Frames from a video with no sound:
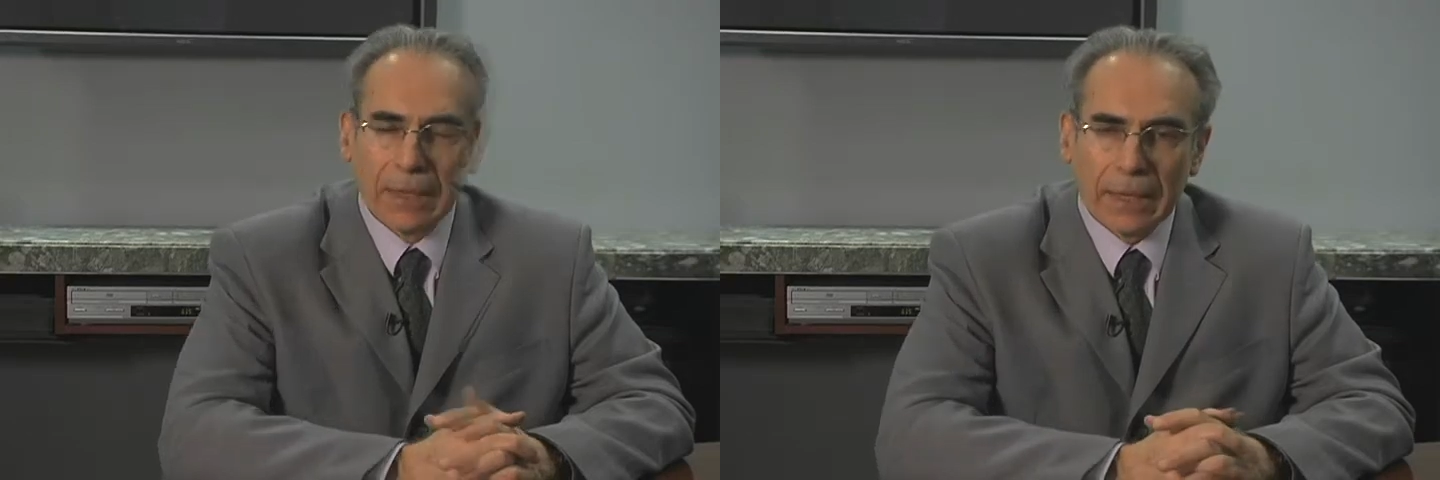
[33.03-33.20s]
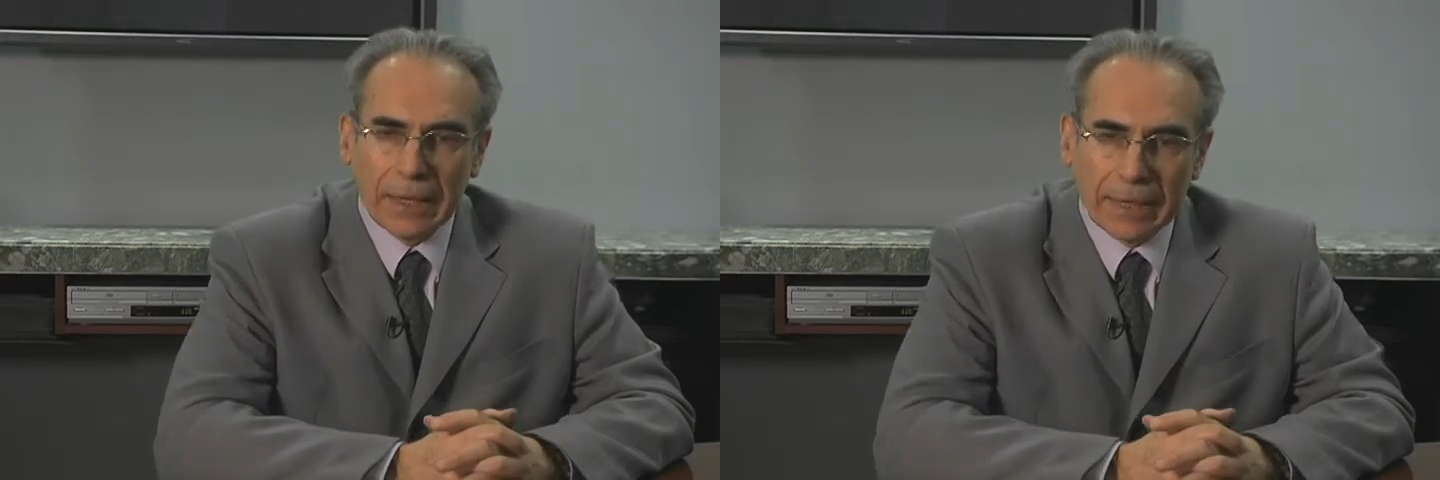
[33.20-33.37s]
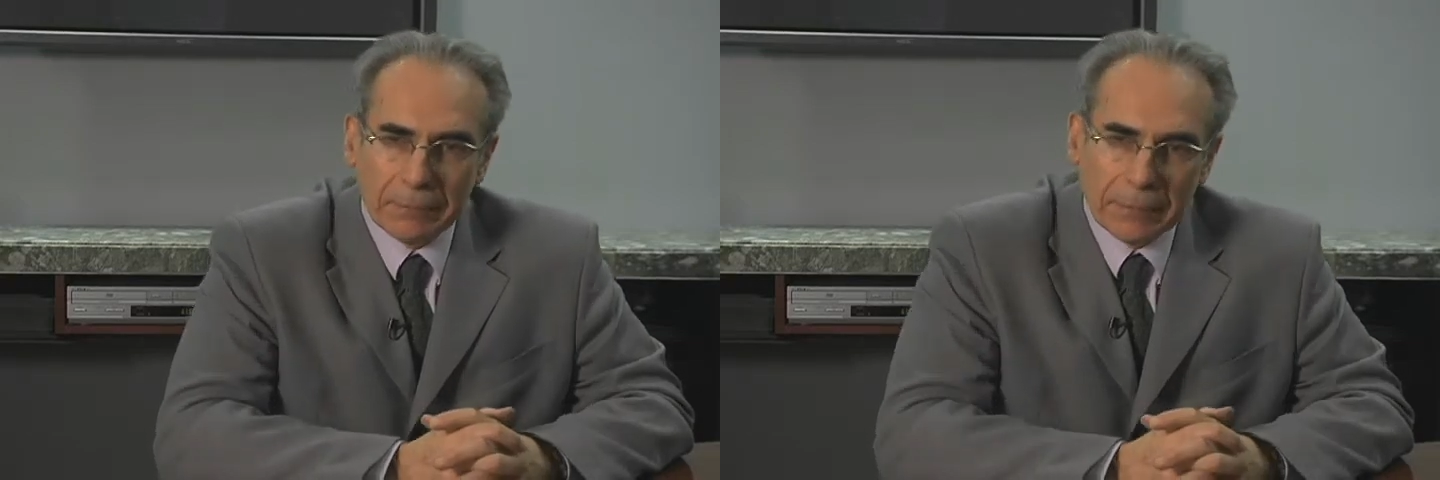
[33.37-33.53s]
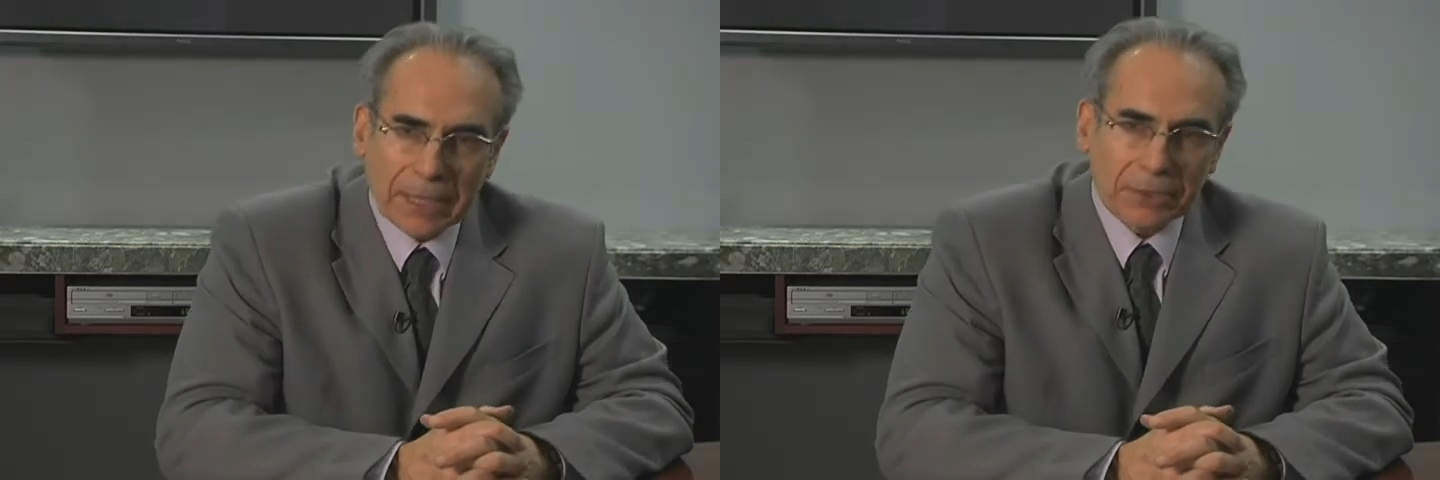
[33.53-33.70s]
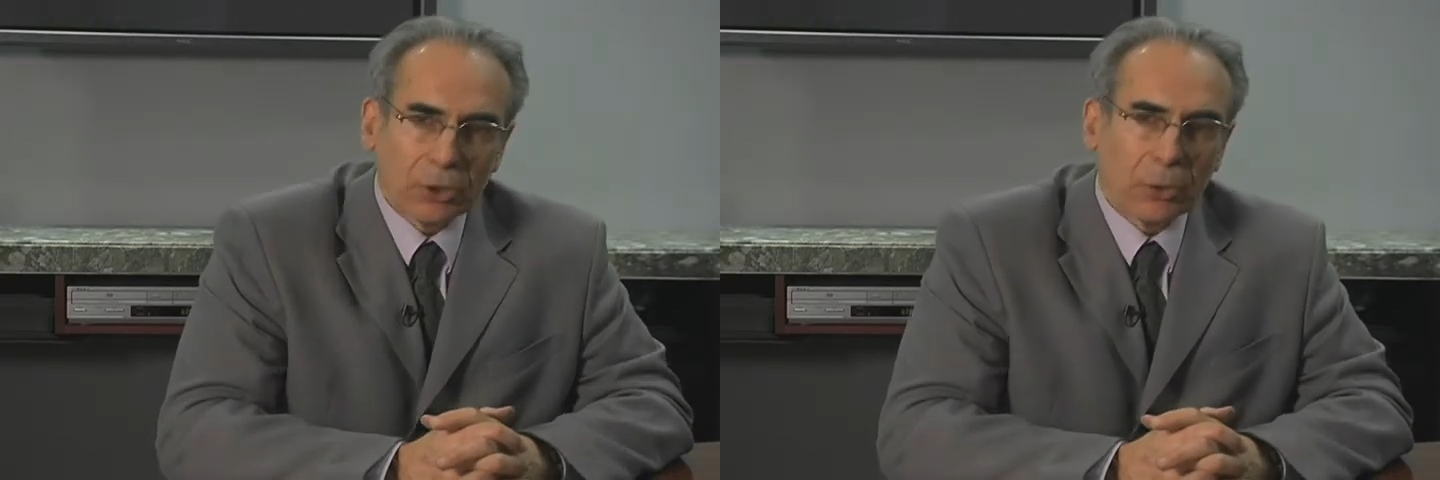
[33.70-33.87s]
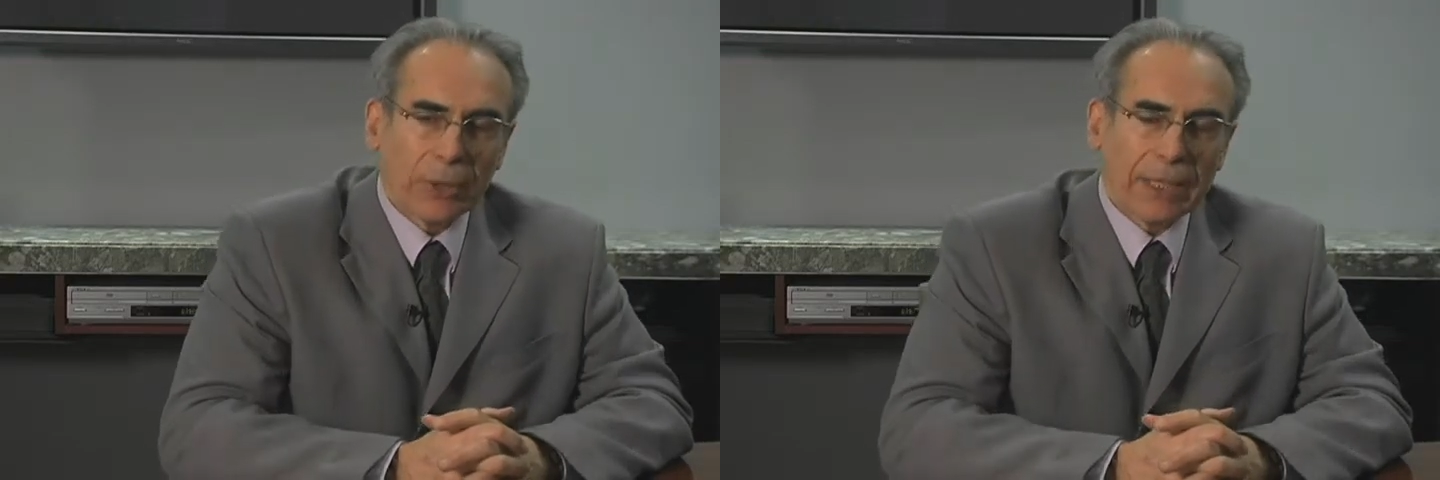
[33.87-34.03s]
I met
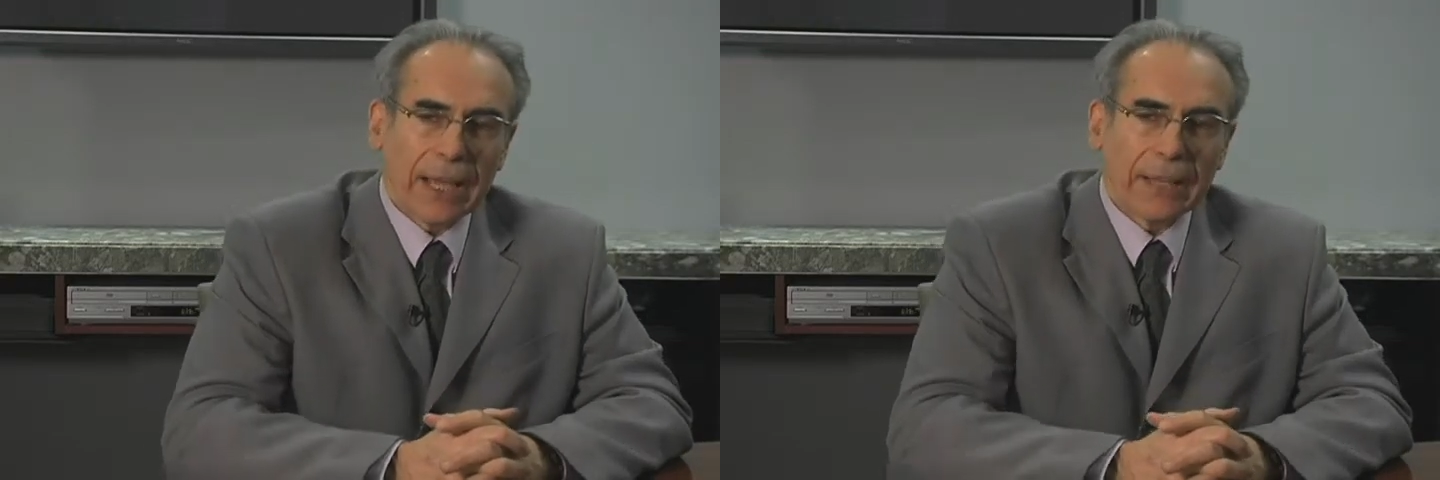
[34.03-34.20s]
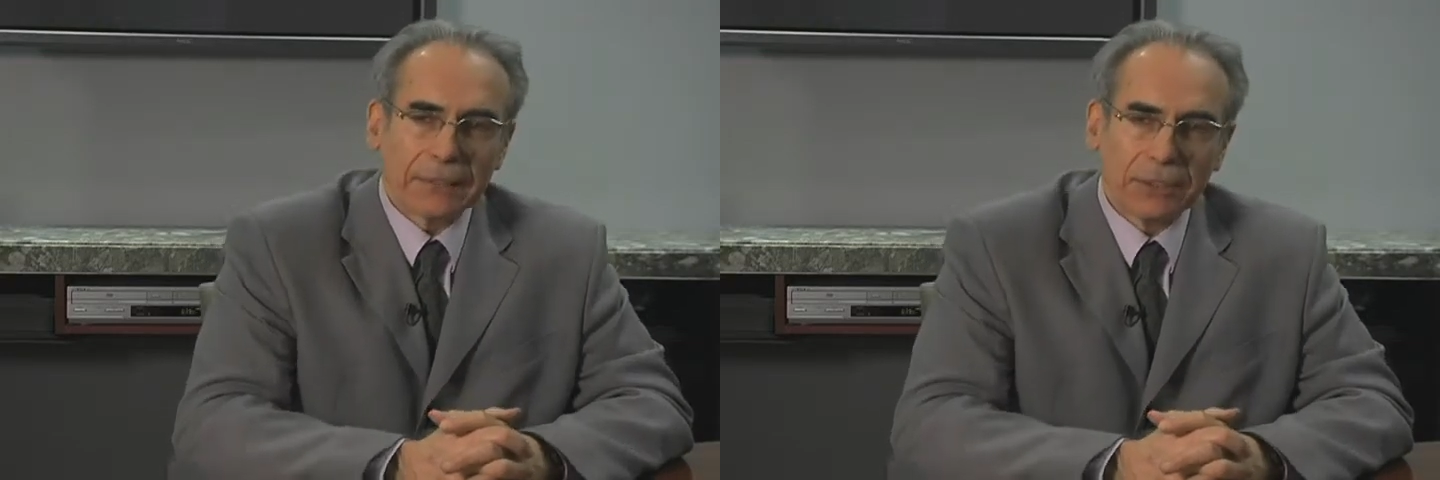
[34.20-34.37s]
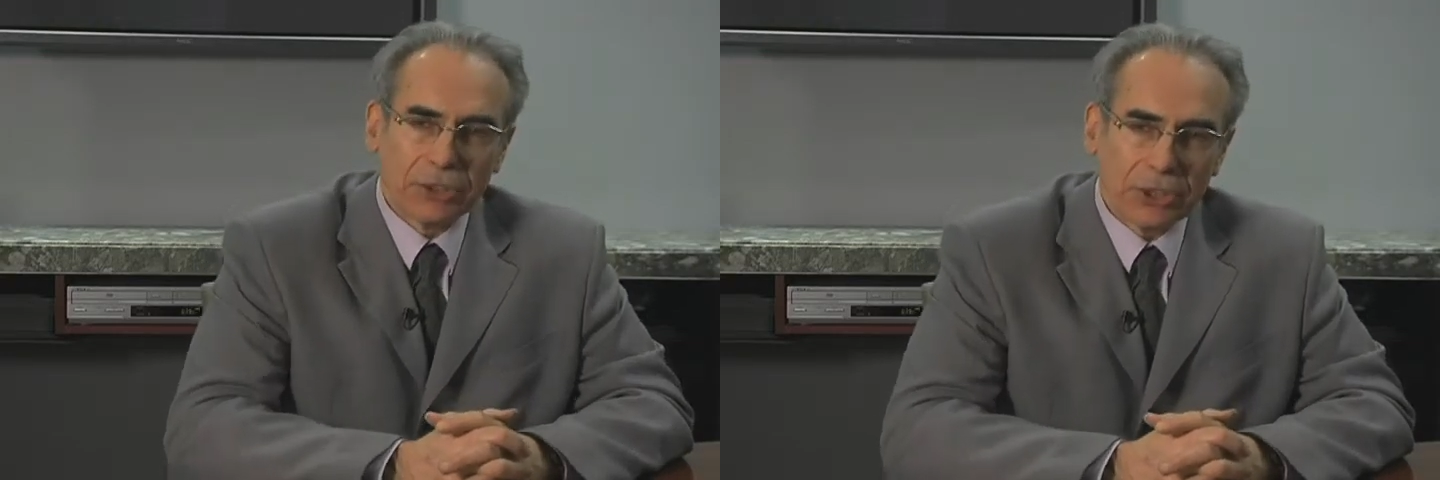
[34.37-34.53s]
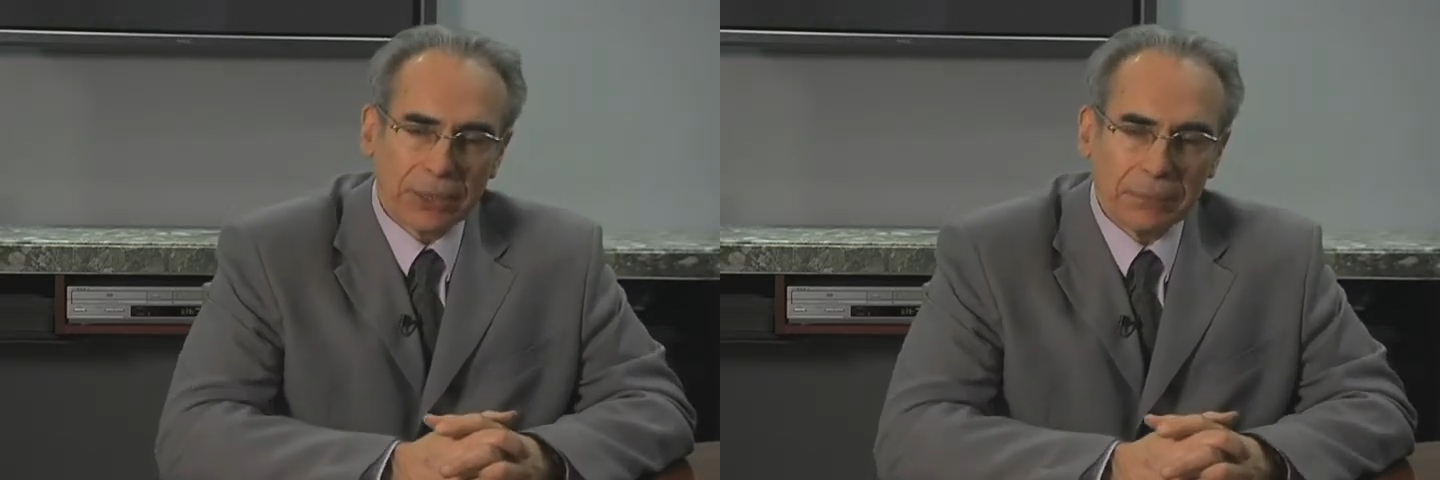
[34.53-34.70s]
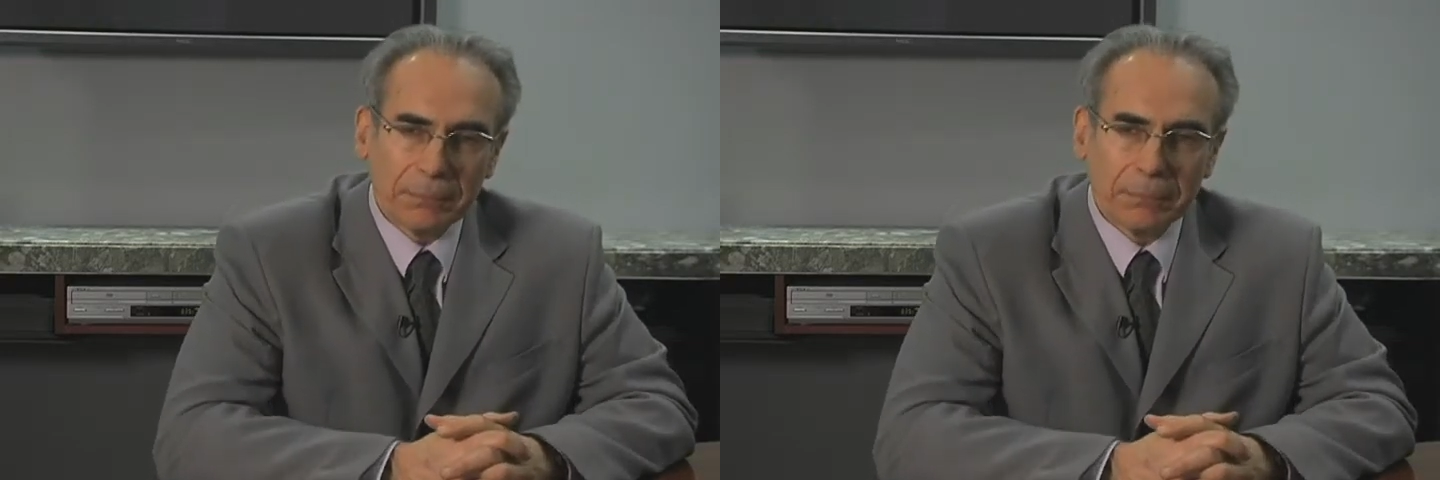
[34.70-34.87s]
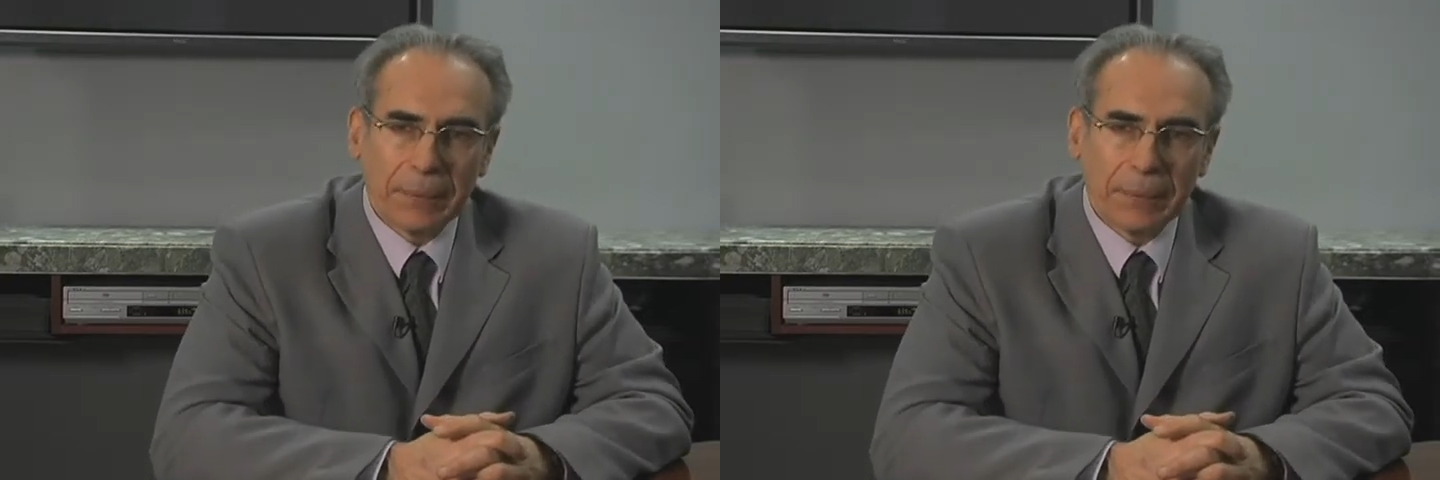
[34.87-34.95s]
Tony at the gym